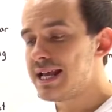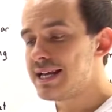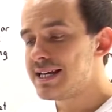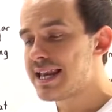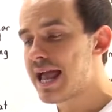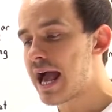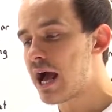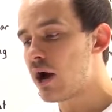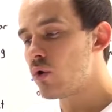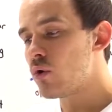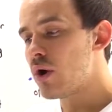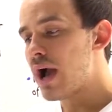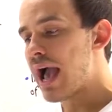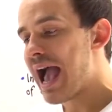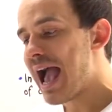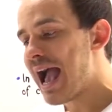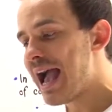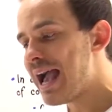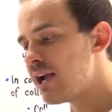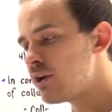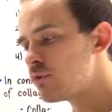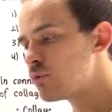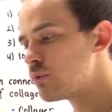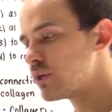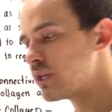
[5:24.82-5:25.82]
Now,
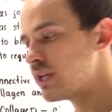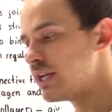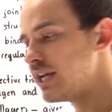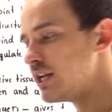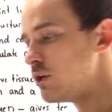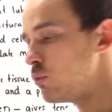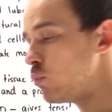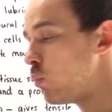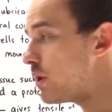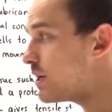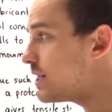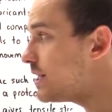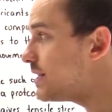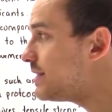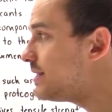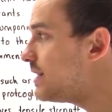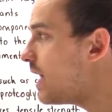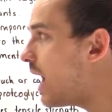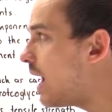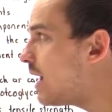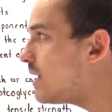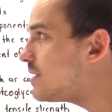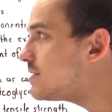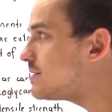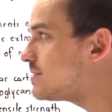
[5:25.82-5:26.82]
aggrecan, what it
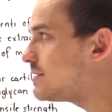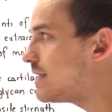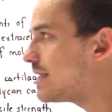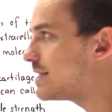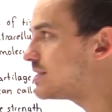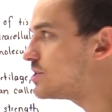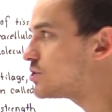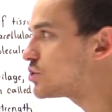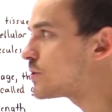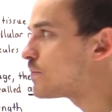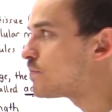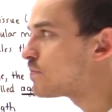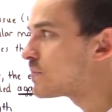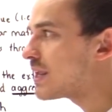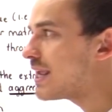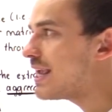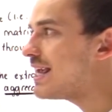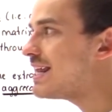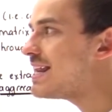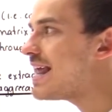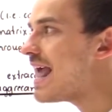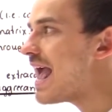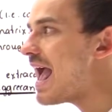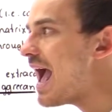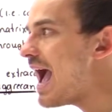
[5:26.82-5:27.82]
does is
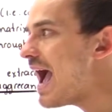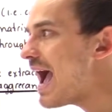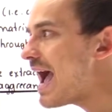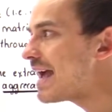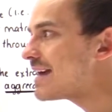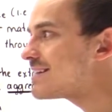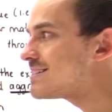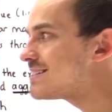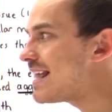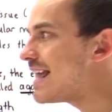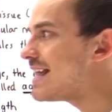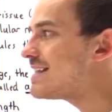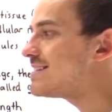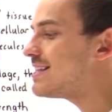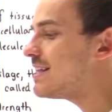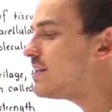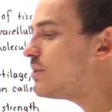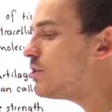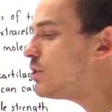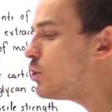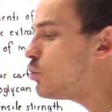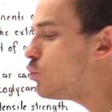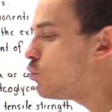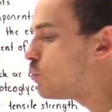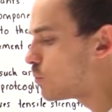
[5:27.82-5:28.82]
it acts as
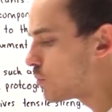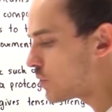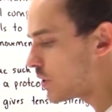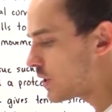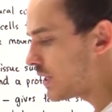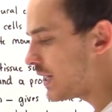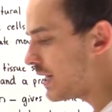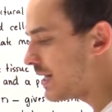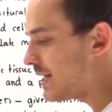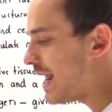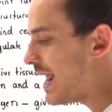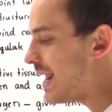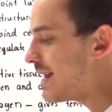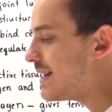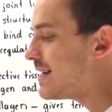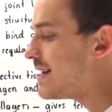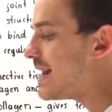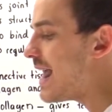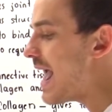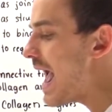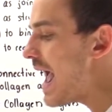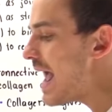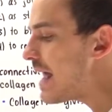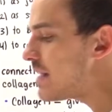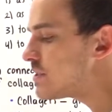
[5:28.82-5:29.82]
a lubricant and
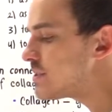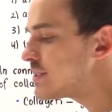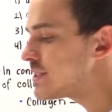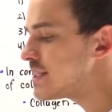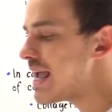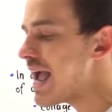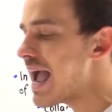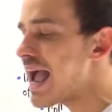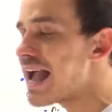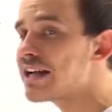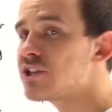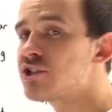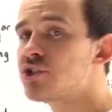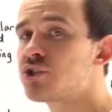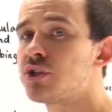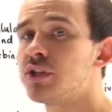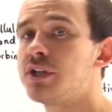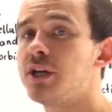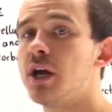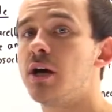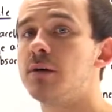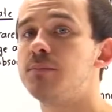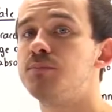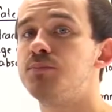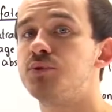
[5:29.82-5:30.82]
it acts to
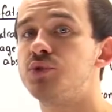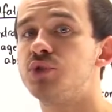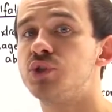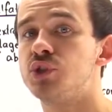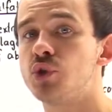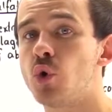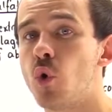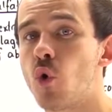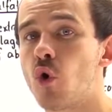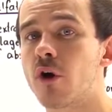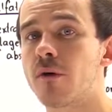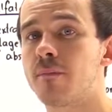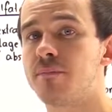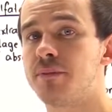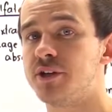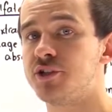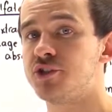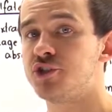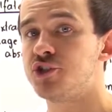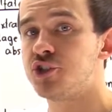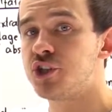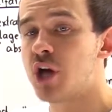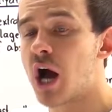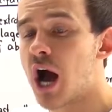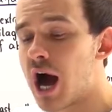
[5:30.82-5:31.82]
actually absorb the
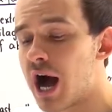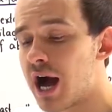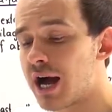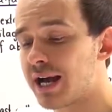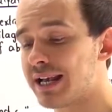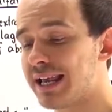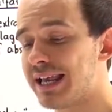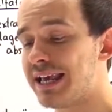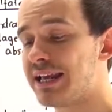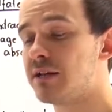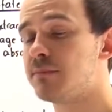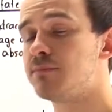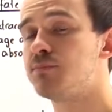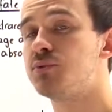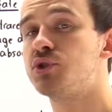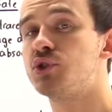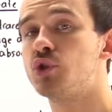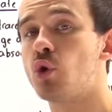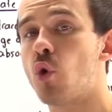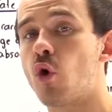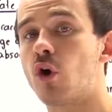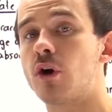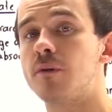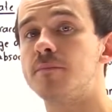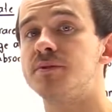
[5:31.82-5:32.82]
shock. It
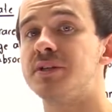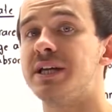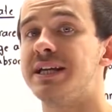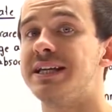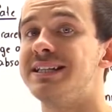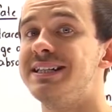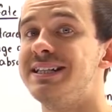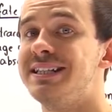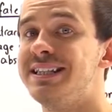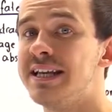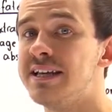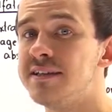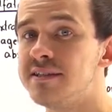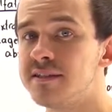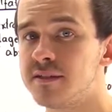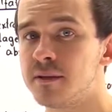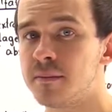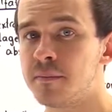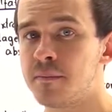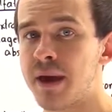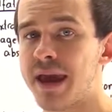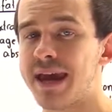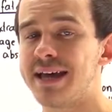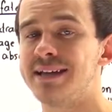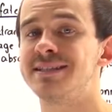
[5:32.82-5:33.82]
absorbs and
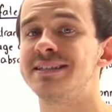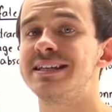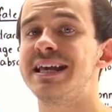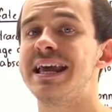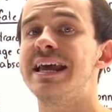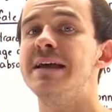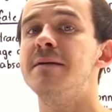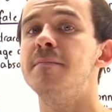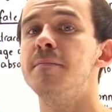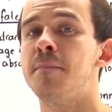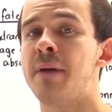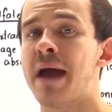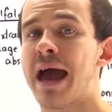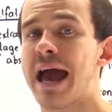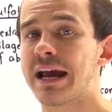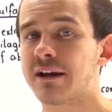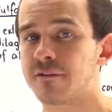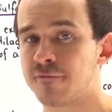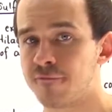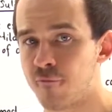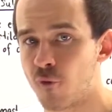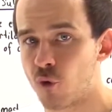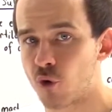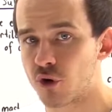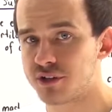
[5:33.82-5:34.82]
dissipates
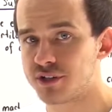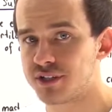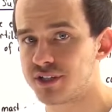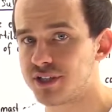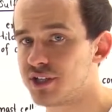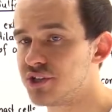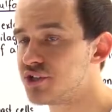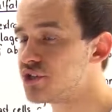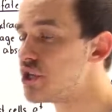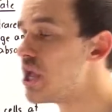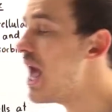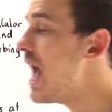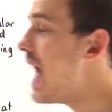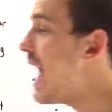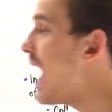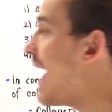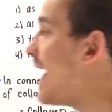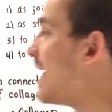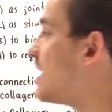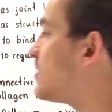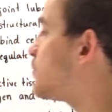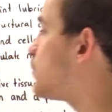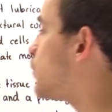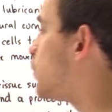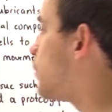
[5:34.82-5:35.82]
impact forces,
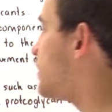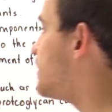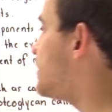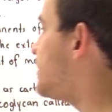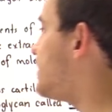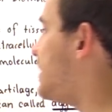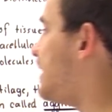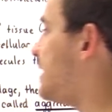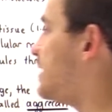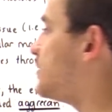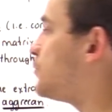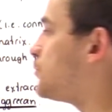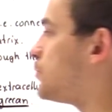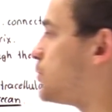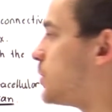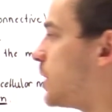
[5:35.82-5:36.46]
as we'll see in